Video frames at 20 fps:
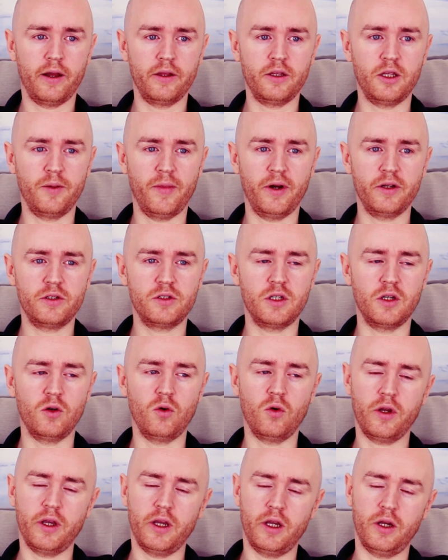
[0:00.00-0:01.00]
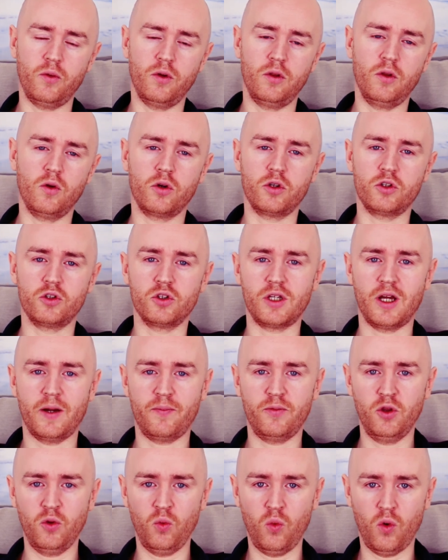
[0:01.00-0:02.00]
They might say, okay, well, look, it just
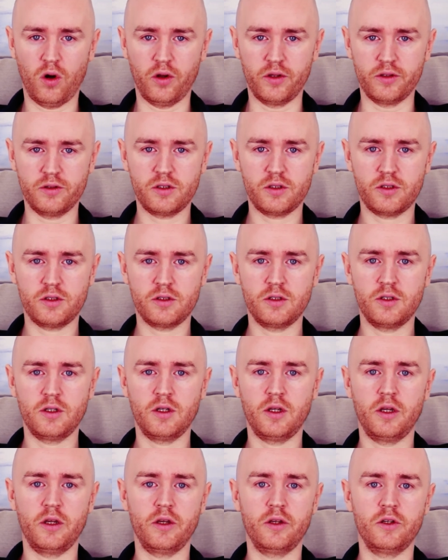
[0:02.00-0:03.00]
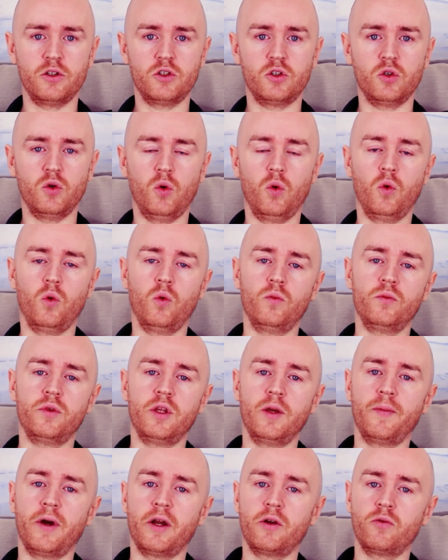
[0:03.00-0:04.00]
happened to once. So
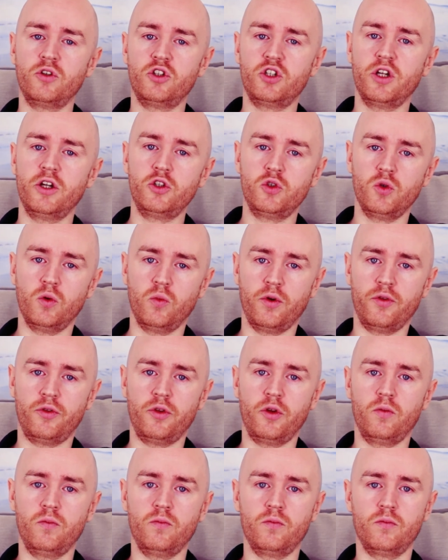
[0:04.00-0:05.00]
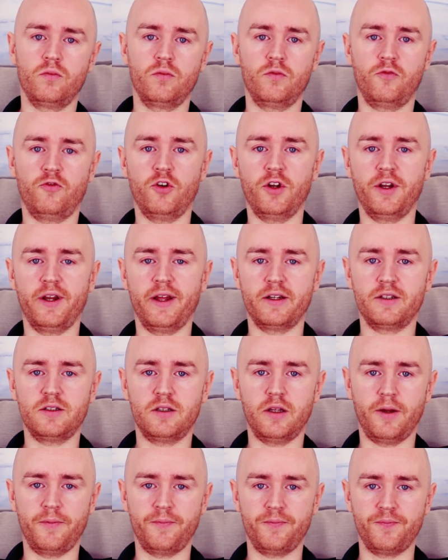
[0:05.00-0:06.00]
they might reschedule with you for the next
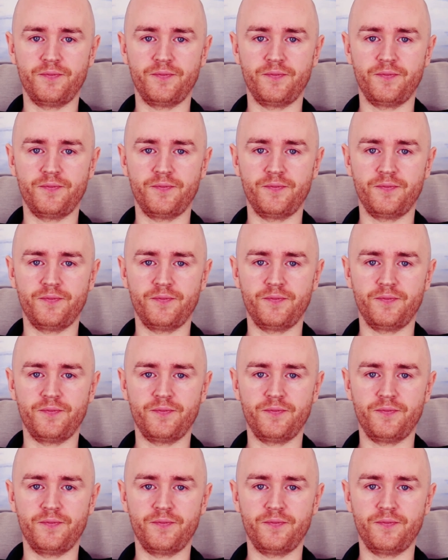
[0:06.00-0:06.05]
day.